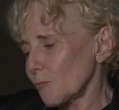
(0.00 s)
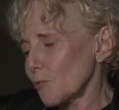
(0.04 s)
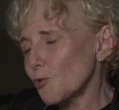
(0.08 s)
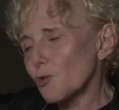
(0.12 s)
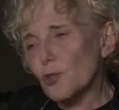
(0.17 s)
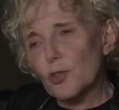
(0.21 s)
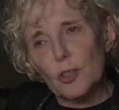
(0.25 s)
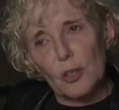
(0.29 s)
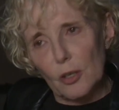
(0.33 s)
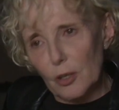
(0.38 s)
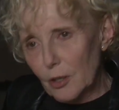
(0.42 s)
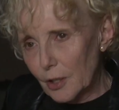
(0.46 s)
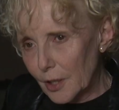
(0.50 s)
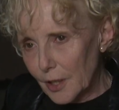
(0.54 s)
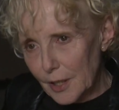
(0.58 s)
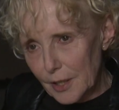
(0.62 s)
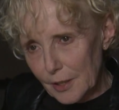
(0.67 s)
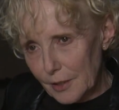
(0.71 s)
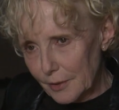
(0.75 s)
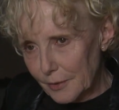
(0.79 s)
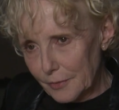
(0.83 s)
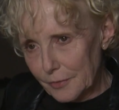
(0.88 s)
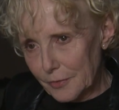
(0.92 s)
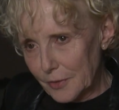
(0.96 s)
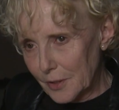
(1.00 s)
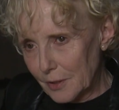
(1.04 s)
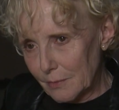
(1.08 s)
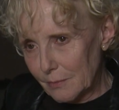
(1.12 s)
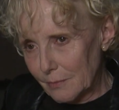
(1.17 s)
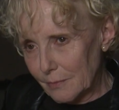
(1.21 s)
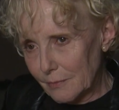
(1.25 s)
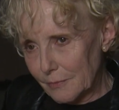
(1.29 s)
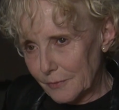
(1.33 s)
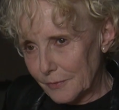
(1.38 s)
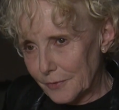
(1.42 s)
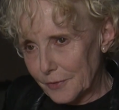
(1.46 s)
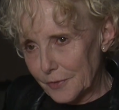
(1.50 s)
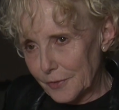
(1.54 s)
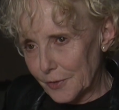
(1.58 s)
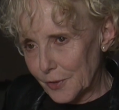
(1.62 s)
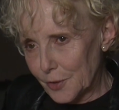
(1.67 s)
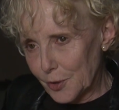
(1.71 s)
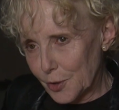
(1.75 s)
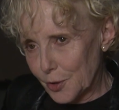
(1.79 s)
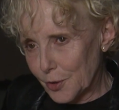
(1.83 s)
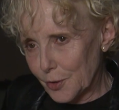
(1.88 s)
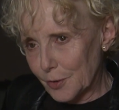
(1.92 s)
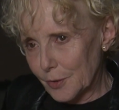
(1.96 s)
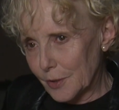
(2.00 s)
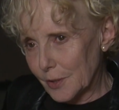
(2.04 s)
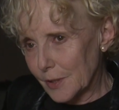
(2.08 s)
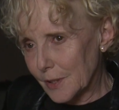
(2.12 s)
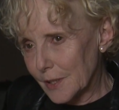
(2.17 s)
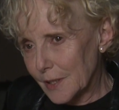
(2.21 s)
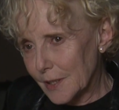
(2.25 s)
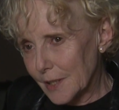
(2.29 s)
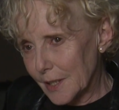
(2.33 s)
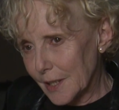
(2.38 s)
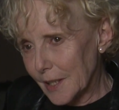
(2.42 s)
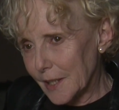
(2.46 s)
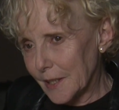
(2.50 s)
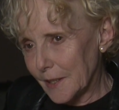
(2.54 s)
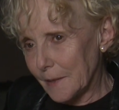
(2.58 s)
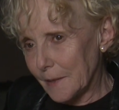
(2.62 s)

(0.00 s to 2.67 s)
joy in the film, for sure, yeah.